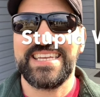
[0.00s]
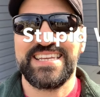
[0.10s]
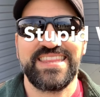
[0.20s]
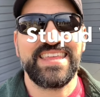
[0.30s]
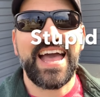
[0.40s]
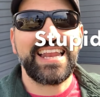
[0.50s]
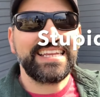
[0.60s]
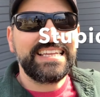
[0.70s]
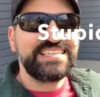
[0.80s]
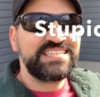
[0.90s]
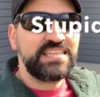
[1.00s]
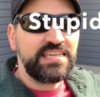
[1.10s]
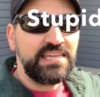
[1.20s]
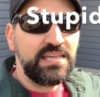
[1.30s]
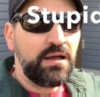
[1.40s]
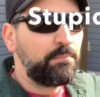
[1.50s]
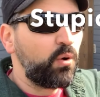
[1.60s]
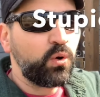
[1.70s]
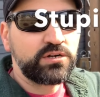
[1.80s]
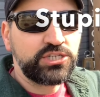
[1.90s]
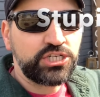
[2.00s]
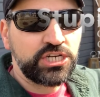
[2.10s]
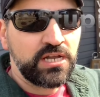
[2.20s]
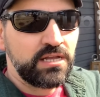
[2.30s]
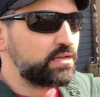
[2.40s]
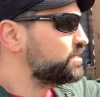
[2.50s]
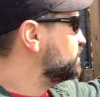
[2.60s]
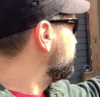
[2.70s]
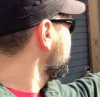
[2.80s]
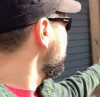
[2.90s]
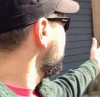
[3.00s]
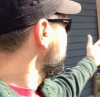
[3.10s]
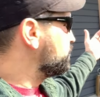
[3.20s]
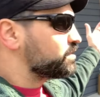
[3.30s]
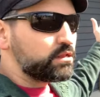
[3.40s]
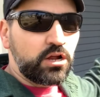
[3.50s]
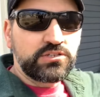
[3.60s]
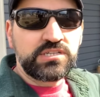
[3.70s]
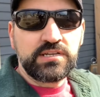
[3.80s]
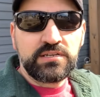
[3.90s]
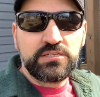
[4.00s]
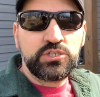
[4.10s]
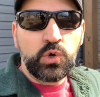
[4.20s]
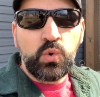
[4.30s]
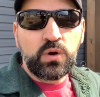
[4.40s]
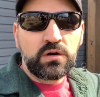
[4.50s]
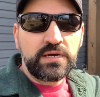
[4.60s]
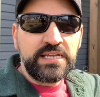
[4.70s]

it. That is the porch Larson door